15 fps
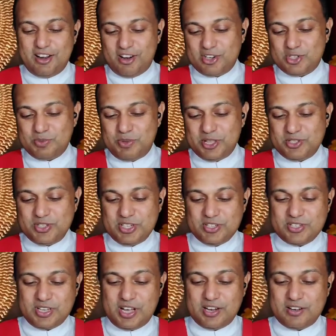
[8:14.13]
God's
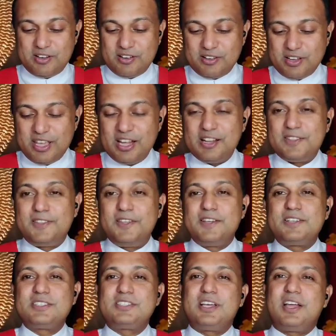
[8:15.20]
blessings are real
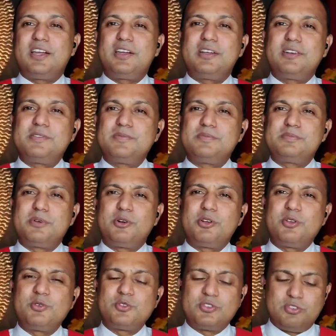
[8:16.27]
things and
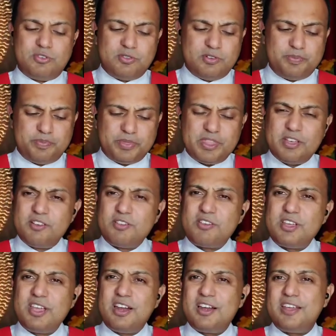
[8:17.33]
produce
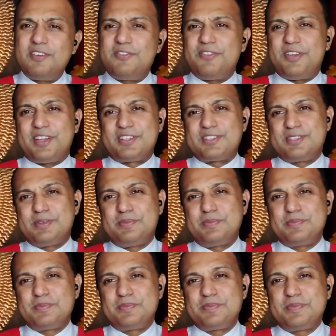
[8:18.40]
real effects.
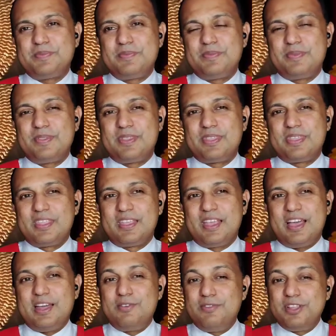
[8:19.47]

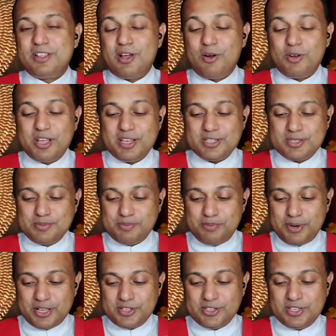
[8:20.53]
And without His
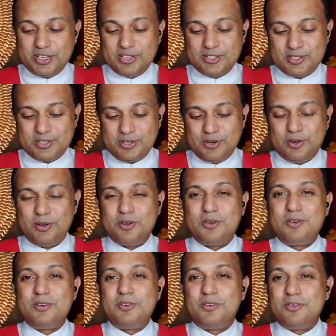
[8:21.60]
blessings, you
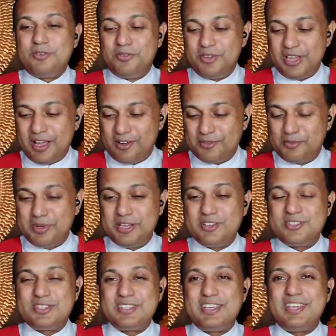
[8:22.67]
know, we have
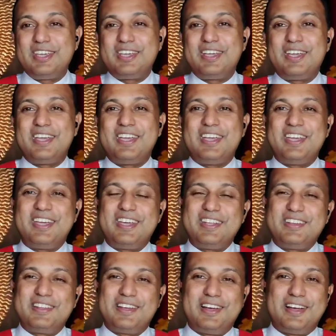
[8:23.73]
been seeing
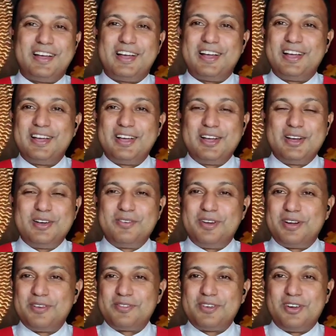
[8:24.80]
in the
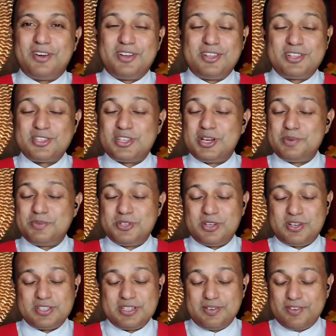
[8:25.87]
Word of God, in the
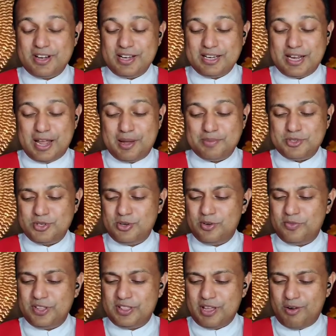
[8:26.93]
scripture, several times, you
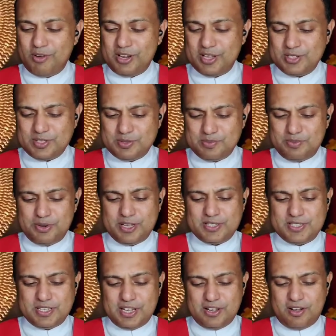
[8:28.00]
know, without His
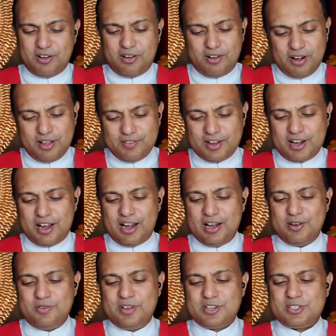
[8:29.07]
blessing, all our
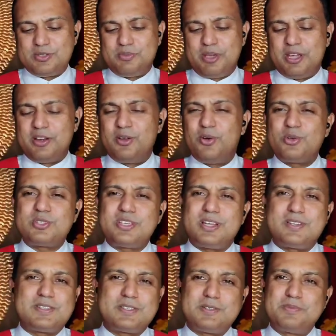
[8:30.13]
hard works make no
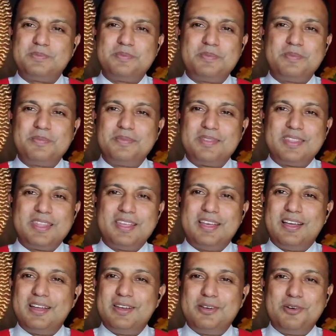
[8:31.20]
sense
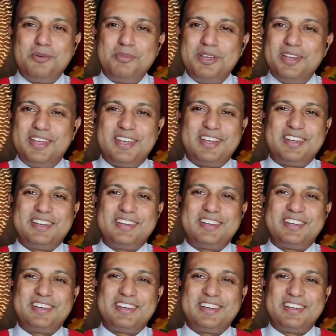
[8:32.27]
and no meaning.
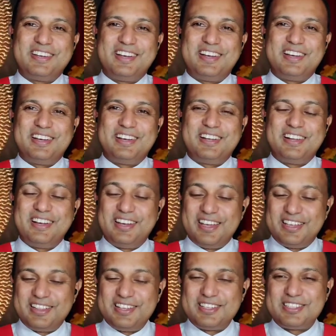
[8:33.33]

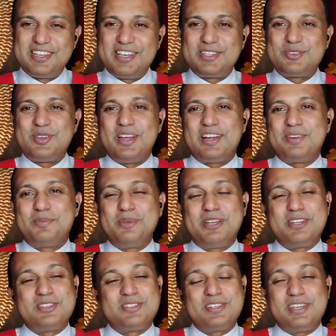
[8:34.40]
Like these days, we have
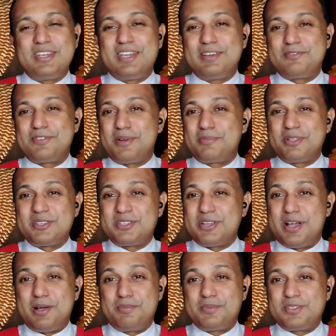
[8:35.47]
been seeing from the
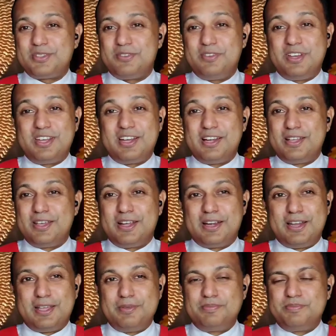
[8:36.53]
Psalms very
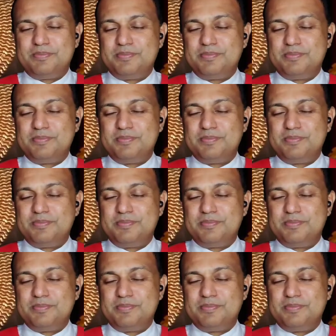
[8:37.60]
clearly